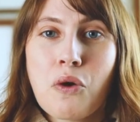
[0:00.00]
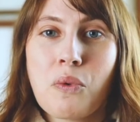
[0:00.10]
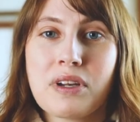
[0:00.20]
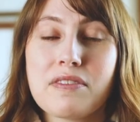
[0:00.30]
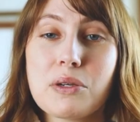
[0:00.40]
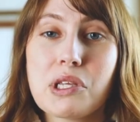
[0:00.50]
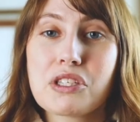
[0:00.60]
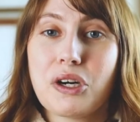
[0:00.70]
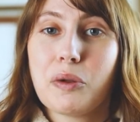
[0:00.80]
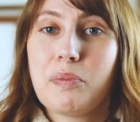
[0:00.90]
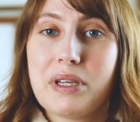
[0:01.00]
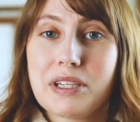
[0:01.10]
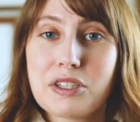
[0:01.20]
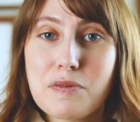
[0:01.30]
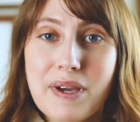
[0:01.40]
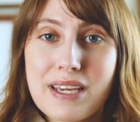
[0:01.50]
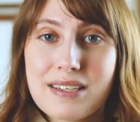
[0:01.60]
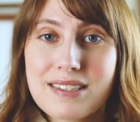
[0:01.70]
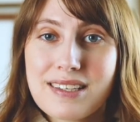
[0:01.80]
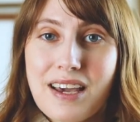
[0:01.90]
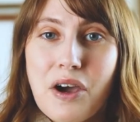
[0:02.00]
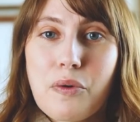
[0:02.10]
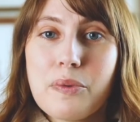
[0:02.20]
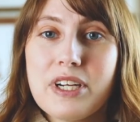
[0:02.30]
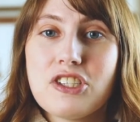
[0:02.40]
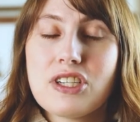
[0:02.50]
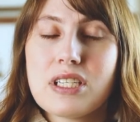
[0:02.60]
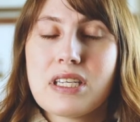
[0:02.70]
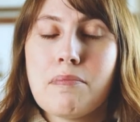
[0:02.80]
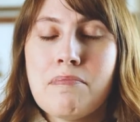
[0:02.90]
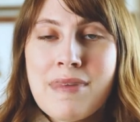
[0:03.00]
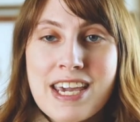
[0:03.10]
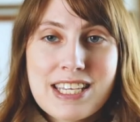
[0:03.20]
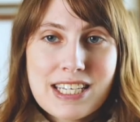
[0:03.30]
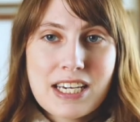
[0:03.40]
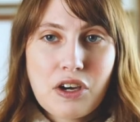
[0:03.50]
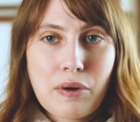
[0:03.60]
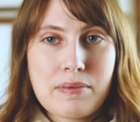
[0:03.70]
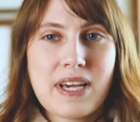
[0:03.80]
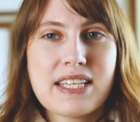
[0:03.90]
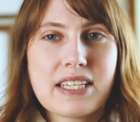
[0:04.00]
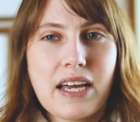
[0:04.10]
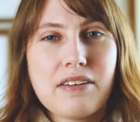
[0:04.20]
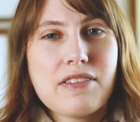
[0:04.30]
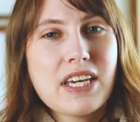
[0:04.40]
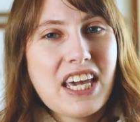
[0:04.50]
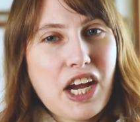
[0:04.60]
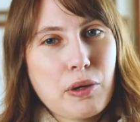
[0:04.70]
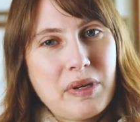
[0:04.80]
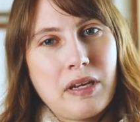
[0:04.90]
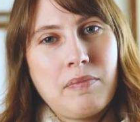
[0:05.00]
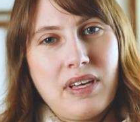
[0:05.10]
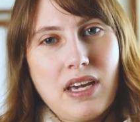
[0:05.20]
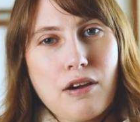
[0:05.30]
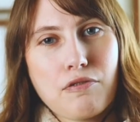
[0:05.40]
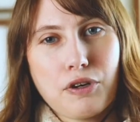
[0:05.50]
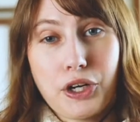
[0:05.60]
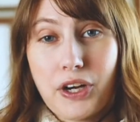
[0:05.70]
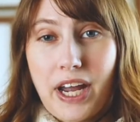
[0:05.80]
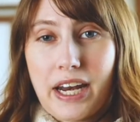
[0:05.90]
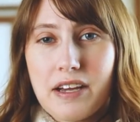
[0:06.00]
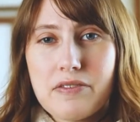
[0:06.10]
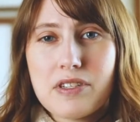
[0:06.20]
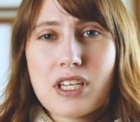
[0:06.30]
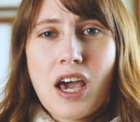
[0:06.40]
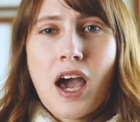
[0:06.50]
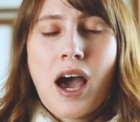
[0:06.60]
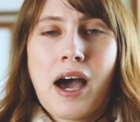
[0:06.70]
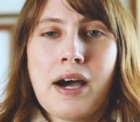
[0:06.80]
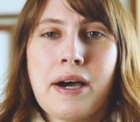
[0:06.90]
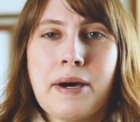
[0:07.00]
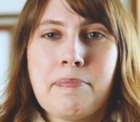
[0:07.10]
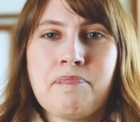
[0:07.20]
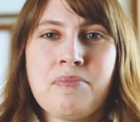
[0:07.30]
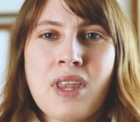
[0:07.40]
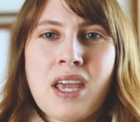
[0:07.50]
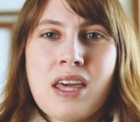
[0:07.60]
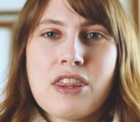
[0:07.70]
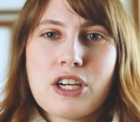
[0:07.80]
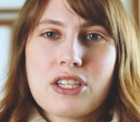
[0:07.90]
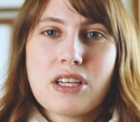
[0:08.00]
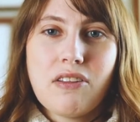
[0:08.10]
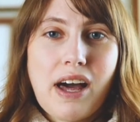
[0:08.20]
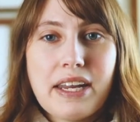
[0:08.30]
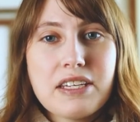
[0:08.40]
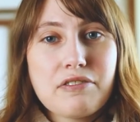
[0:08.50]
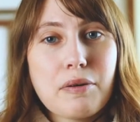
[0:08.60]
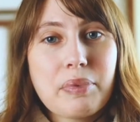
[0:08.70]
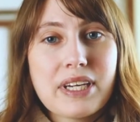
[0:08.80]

One of those is called PureSpace, which is an amazing website. It's kind of, think Airbnb for creatives. There's a lot of different